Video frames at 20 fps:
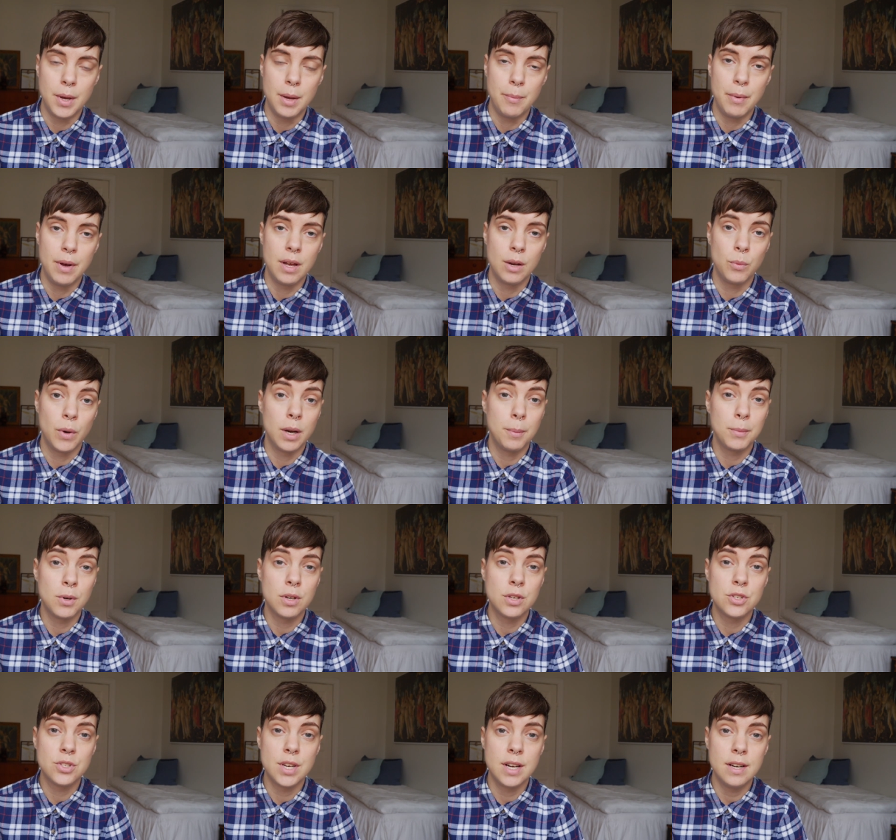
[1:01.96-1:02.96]
but what I'm
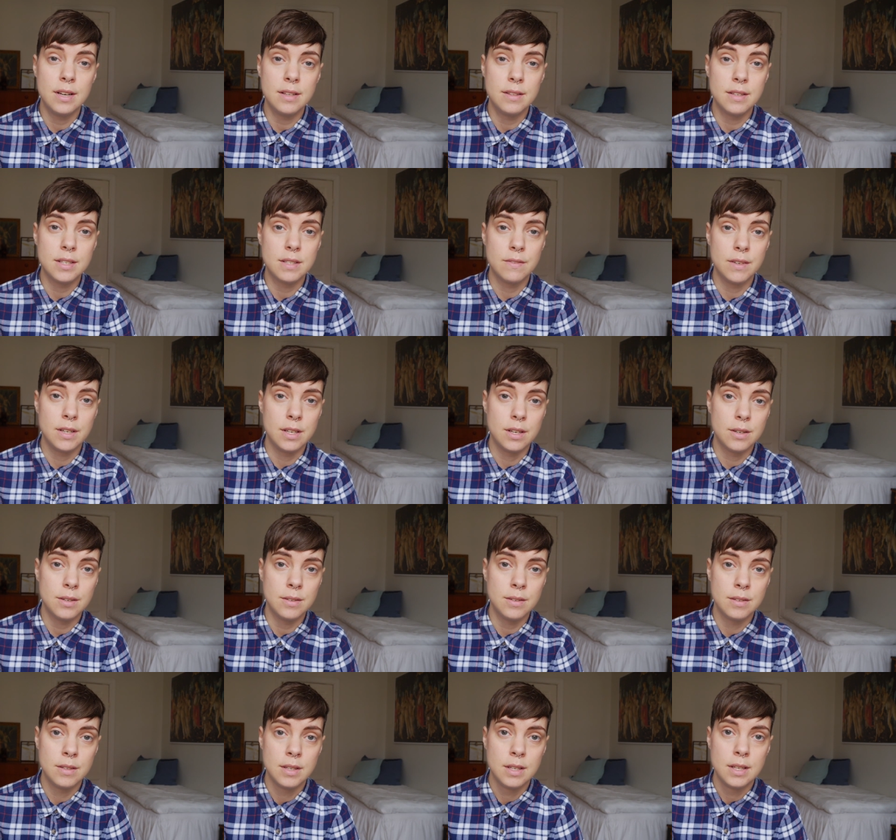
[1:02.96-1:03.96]
gonna share in this
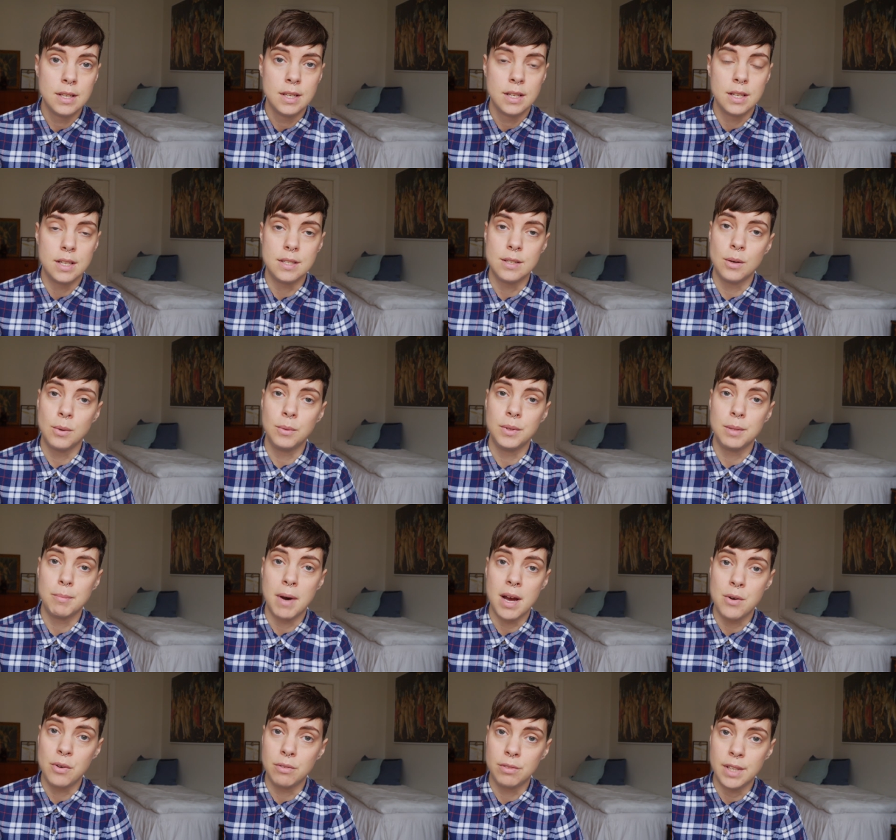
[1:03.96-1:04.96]
video is only
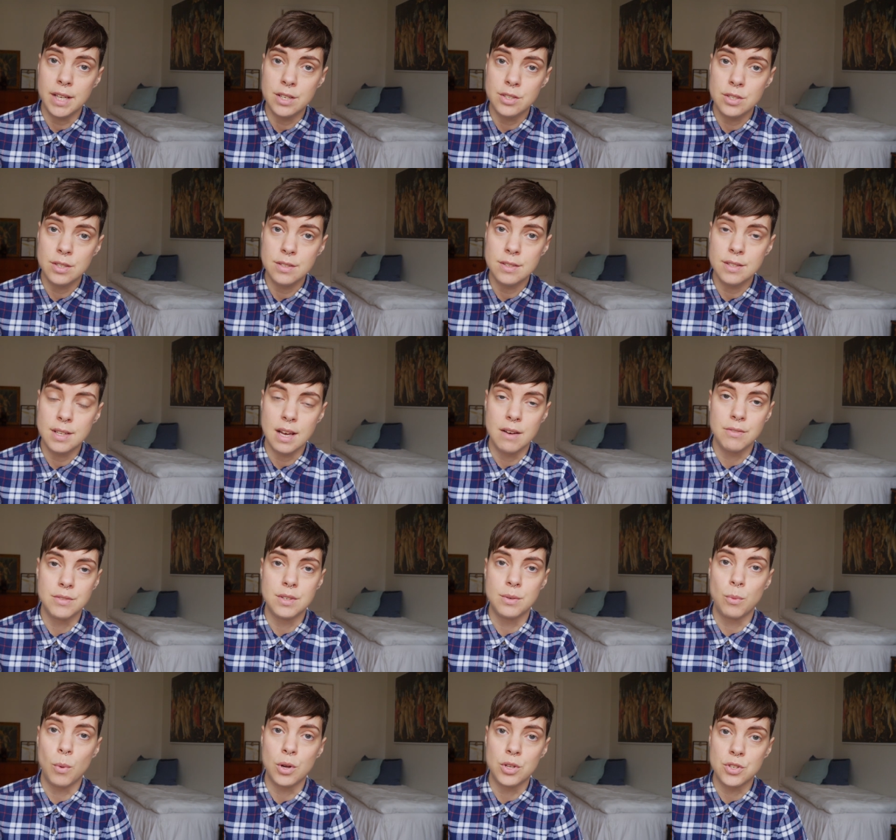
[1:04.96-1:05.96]
my reflections
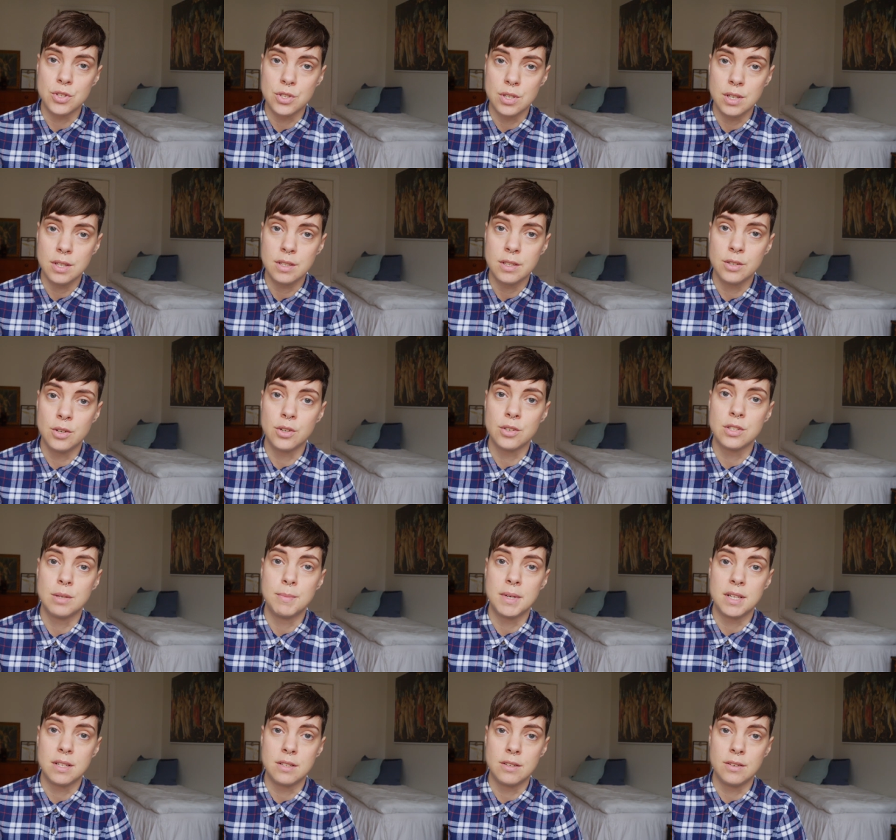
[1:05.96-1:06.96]
after watching the
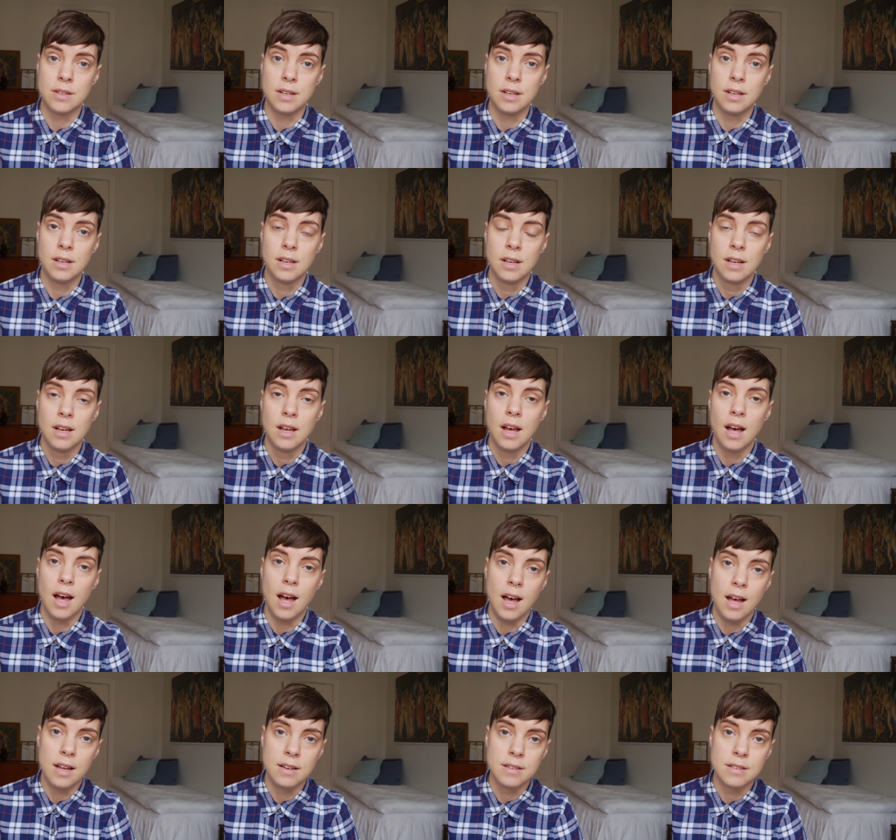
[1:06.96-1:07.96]
documentary
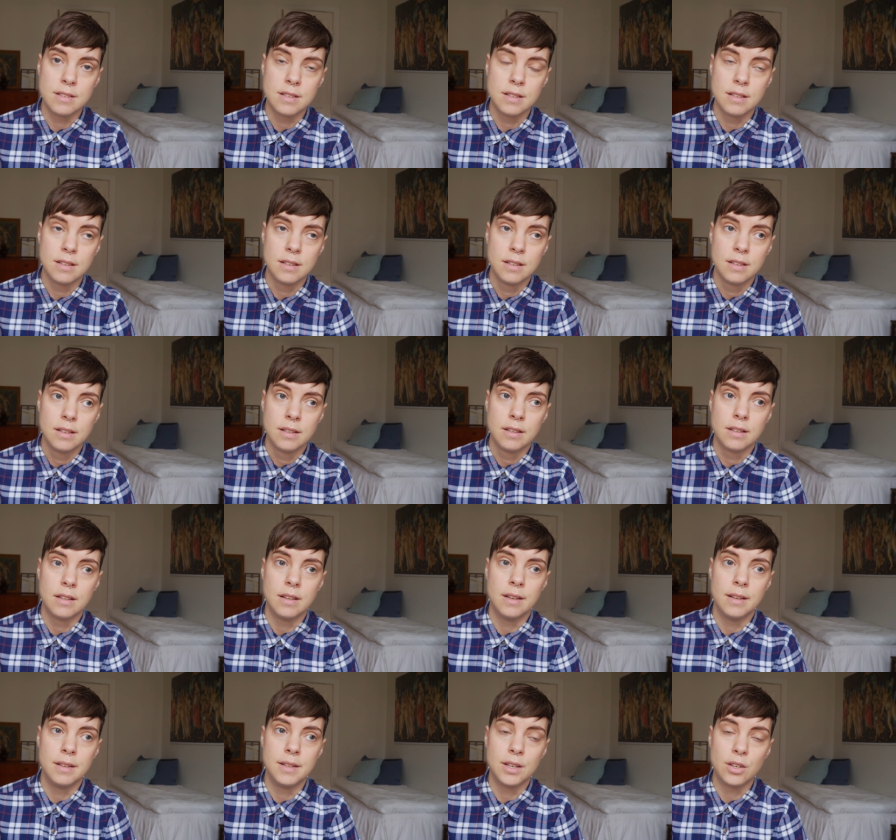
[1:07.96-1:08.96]
and
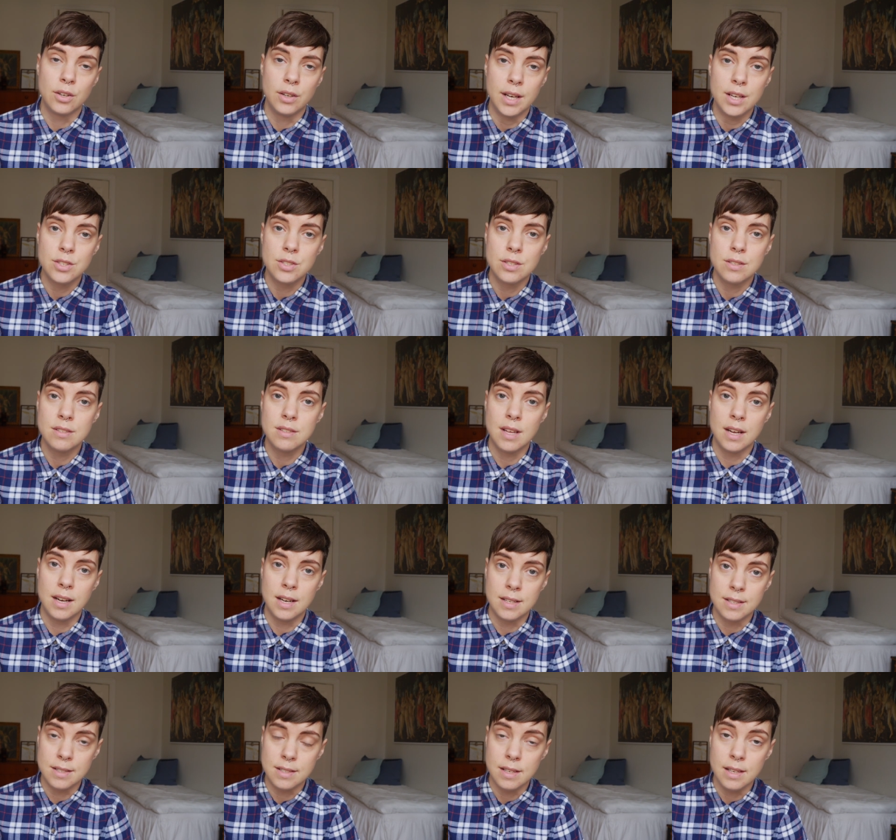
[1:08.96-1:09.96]
uh, the connections that
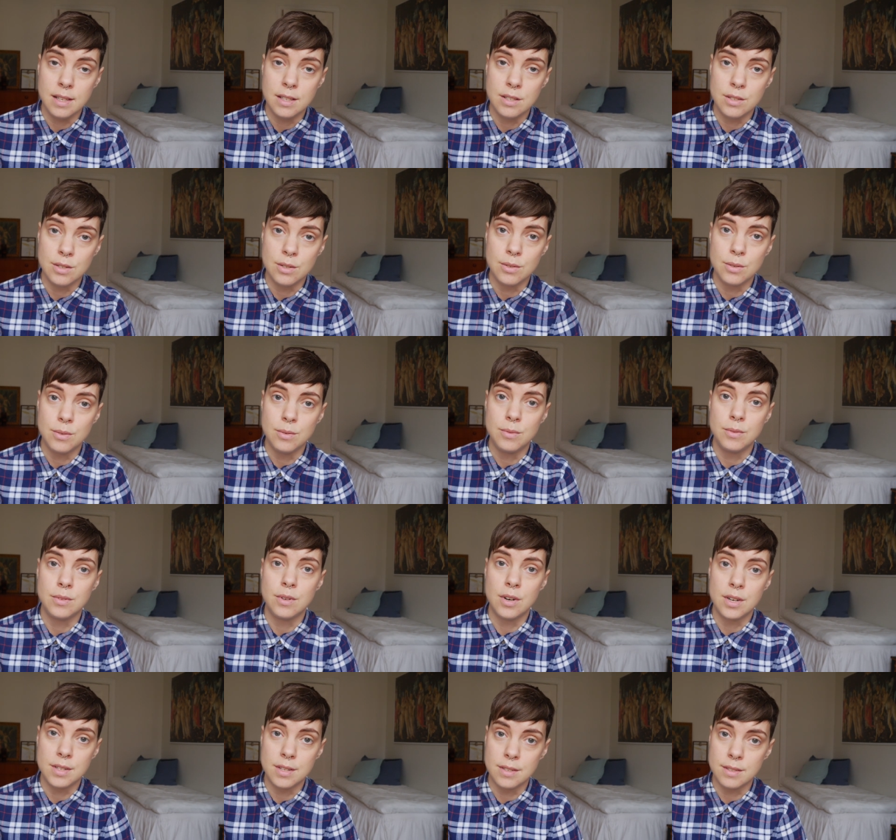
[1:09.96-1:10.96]
I see to
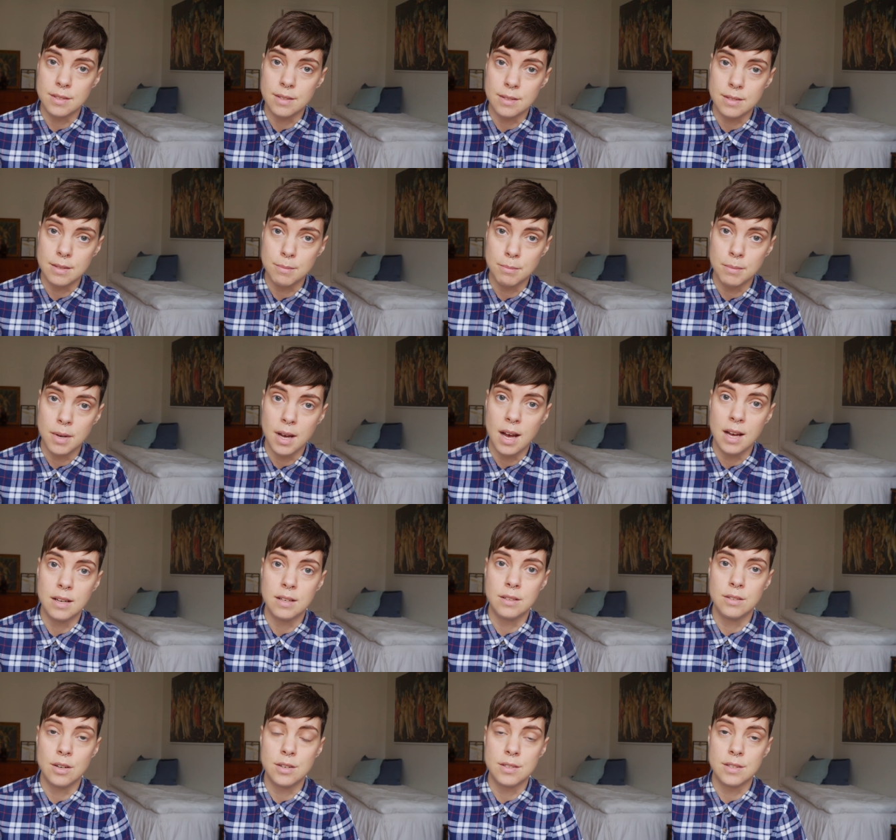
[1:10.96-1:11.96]
narcissism
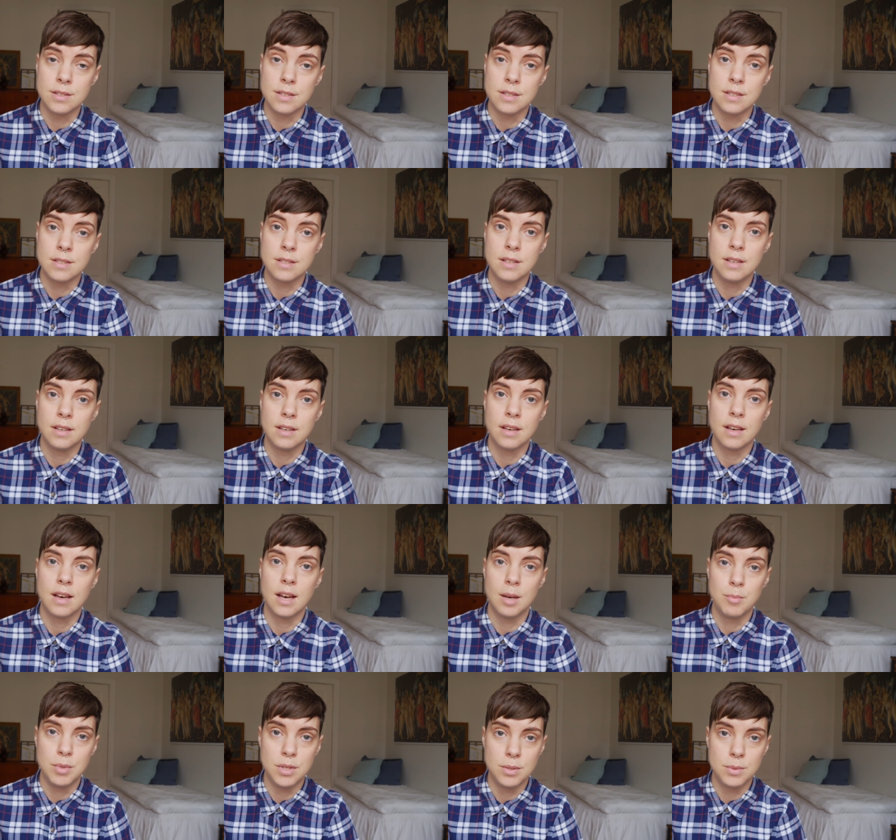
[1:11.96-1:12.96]
and narcissistic
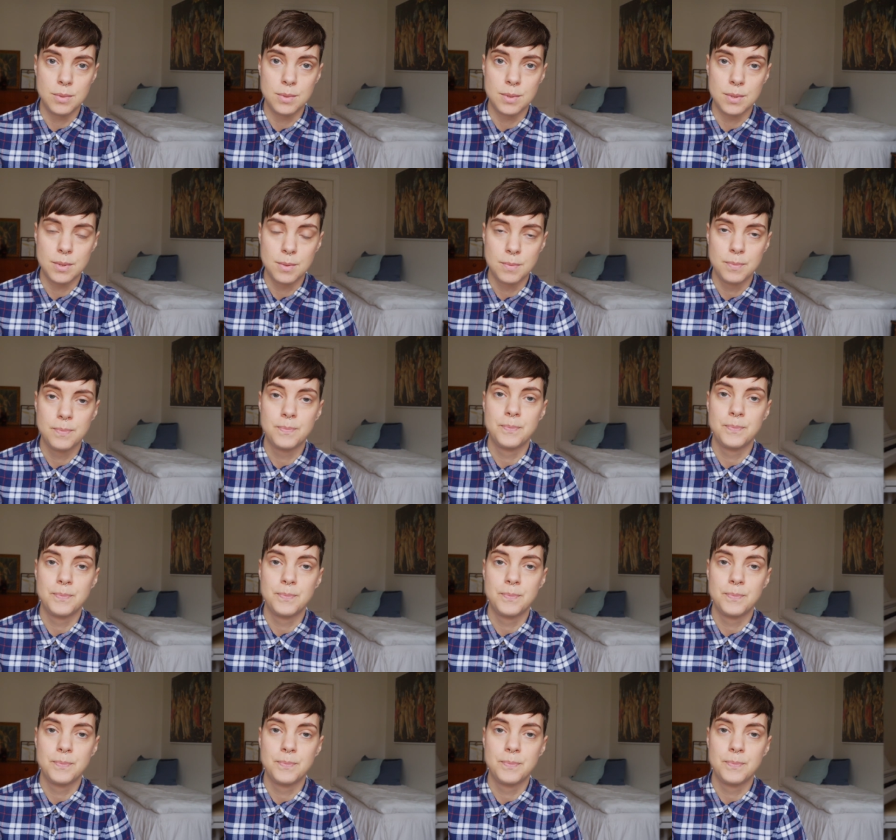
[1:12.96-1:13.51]
abuse.